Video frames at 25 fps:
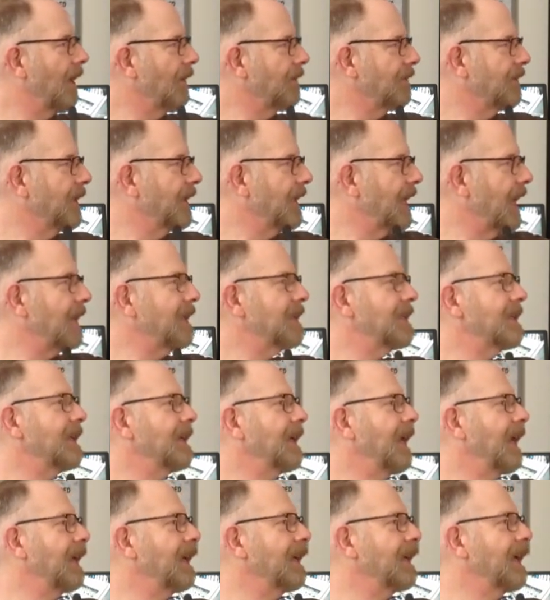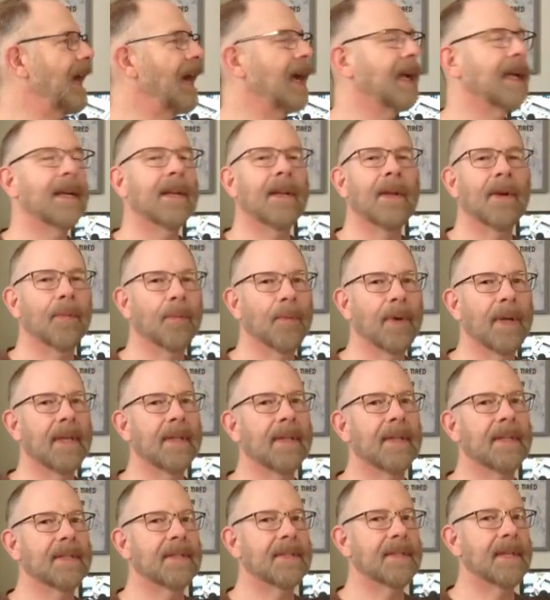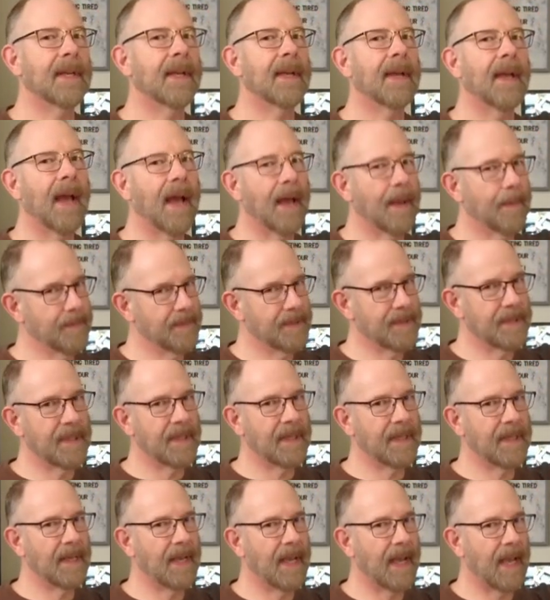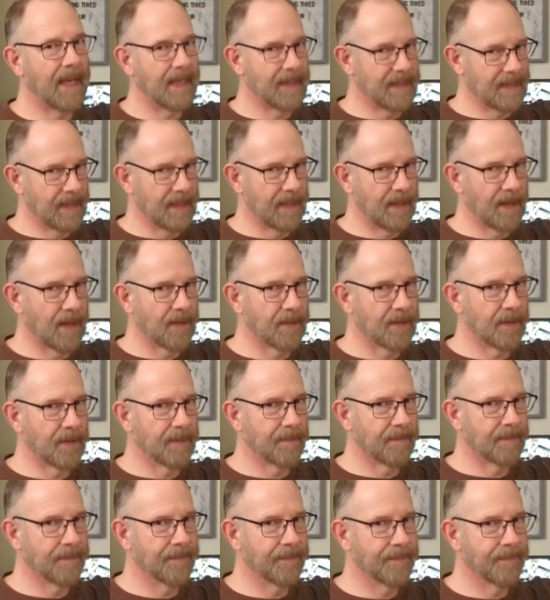of the 1989 Realistic MC-1800